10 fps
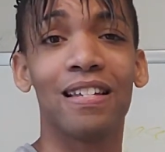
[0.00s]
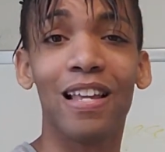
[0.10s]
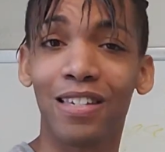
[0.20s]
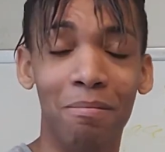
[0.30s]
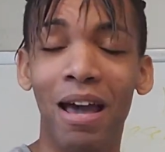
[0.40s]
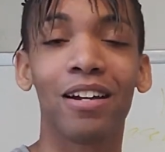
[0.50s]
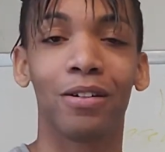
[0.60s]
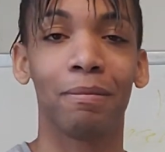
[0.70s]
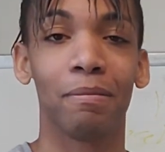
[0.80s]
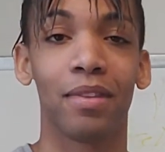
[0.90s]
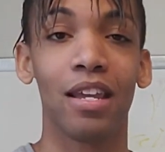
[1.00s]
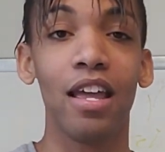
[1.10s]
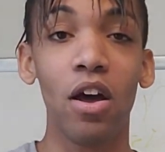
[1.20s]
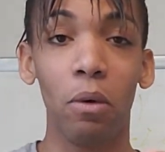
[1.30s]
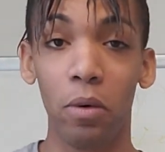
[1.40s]
It doesn't matter.
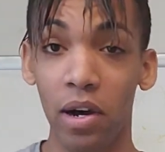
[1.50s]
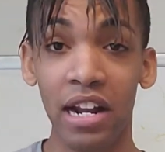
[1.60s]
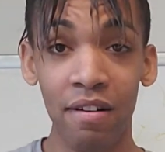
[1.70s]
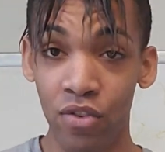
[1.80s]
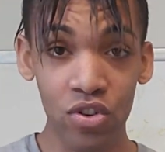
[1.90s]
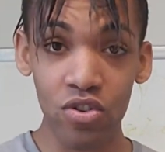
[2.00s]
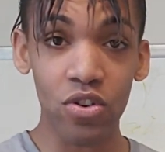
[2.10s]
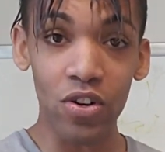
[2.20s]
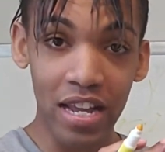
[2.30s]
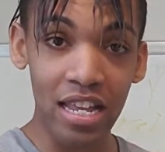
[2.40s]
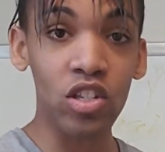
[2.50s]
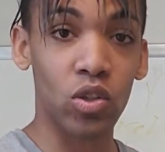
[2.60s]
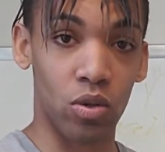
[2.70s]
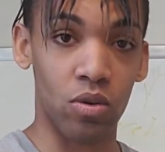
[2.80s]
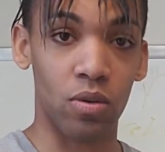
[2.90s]
Whatever you're
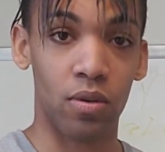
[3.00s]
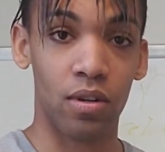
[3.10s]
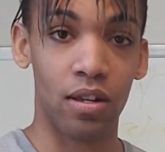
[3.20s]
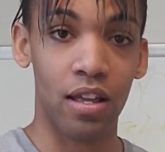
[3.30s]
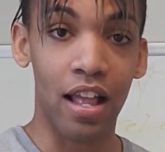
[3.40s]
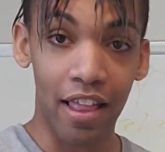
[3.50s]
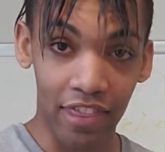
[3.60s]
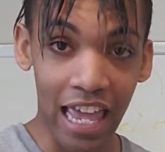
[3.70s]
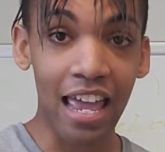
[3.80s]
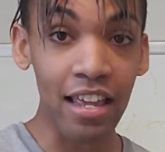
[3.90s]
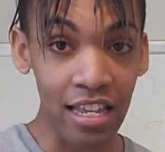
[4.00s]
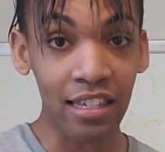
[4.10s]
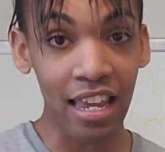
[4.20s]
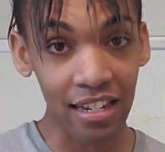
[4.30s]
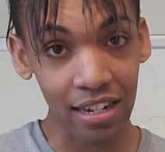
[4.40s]
into, that
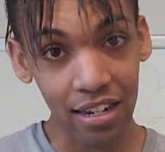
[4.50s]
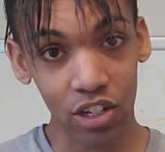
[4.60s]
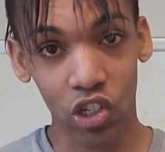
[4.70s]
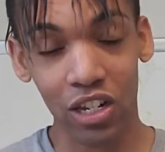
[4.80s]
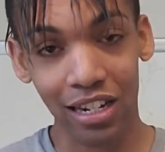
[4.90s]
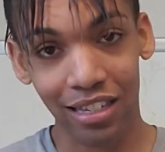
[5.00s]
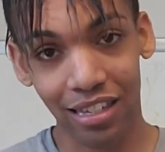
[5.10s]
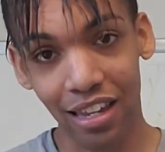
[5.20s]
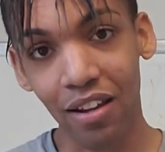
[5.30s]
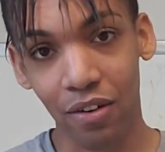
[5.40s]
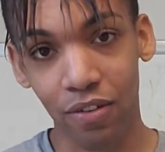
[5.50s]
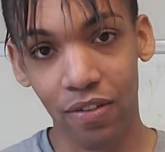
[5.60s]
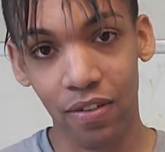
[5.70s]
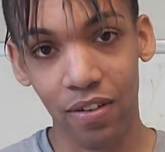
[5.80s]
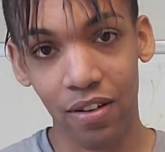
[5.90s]
is a niche in itself.
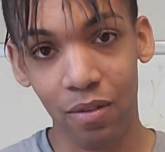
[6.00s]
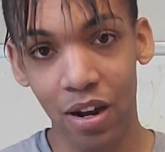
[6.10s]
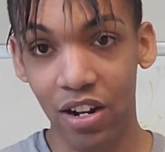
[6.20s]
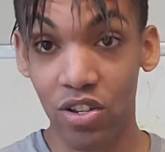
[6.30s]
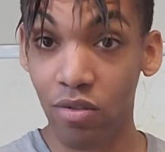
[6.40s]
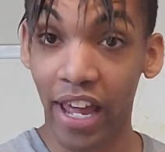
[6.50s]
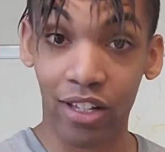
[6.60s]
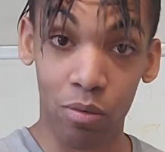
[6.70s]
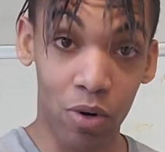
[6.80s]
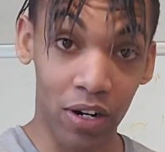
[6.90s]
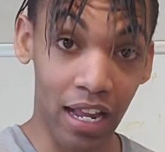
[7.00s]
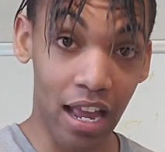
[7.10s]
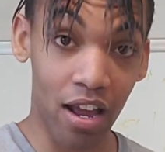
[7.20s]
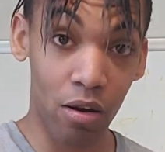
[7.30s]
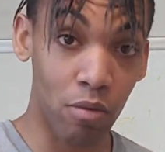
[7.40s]
Whether you like to work
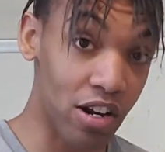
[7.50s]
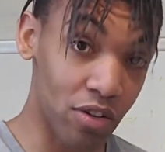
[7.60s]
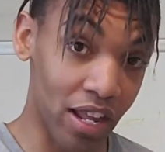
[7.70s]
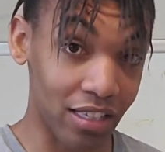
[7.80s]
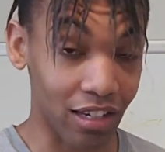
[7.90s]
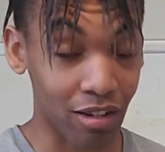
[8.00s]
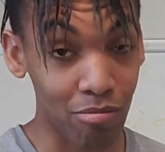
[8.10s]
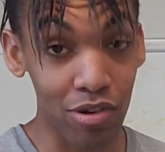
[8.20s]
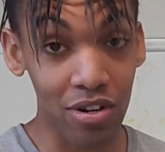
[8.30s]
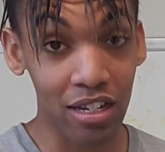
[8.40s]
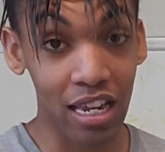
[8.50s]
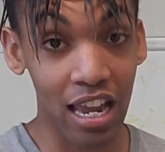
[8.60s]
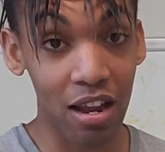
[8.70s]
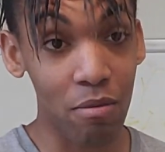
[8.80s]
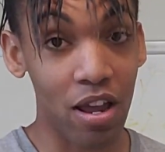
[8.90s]
out, whether you like to
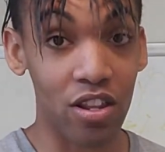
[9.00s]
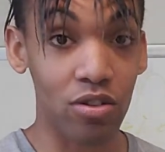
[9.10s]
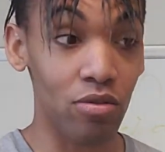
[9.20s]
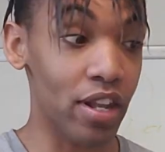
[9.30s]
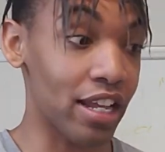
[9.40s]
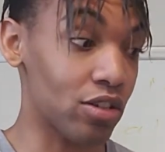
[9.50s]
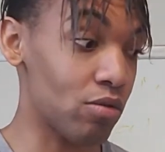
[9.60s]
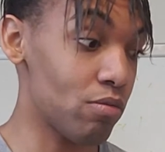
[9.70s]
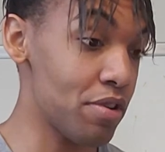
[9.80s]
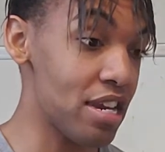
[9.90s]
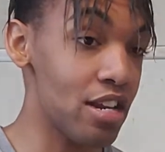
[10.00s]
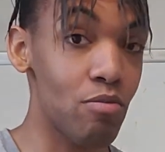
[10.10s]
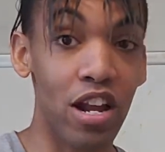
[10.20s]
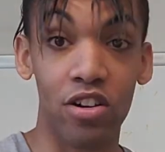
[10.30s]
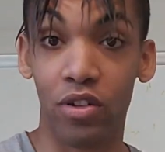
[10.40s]
communicate, whether you like to read,
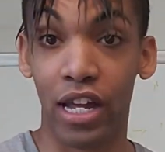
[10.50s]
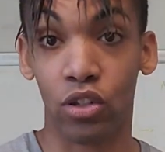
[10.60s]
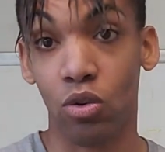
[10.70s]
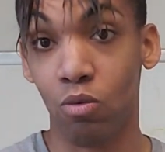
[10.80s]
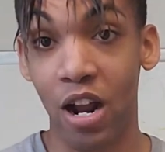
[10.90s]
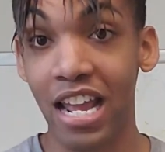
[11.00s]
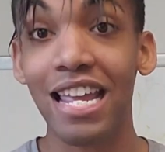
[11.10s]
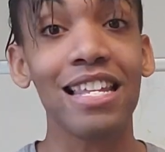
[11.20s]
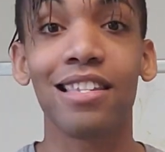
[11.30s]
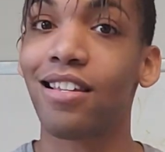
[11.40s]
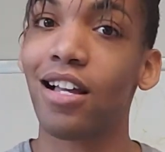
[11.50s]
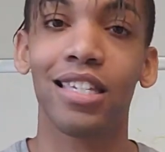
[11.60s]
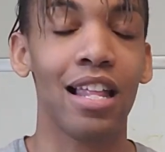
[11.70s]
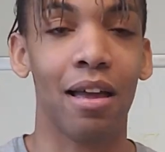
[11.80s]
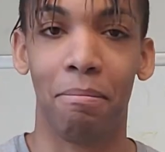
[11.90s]
whether you like to write, it does
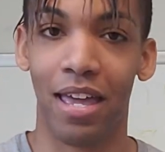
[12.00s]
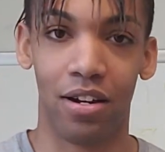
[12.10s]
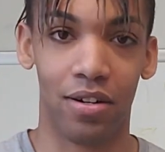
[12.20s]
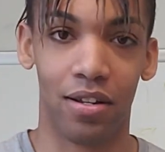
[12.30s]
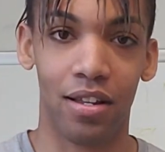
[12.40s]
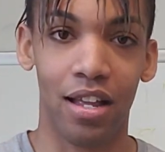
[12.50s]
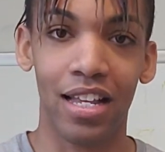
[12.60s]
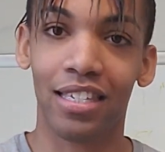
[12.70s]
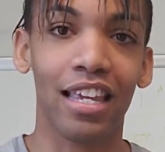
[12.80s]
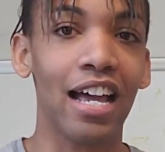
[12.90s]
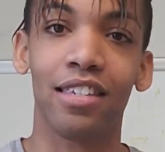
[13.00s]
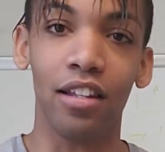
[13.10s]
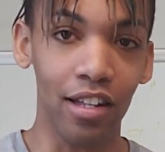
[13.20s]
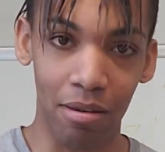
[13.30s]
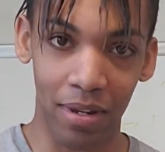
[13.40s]
not matter. Sky's the
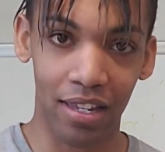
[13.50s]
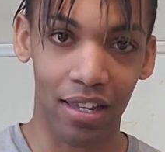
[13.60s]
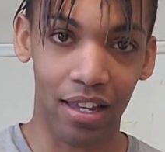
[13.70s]
limit.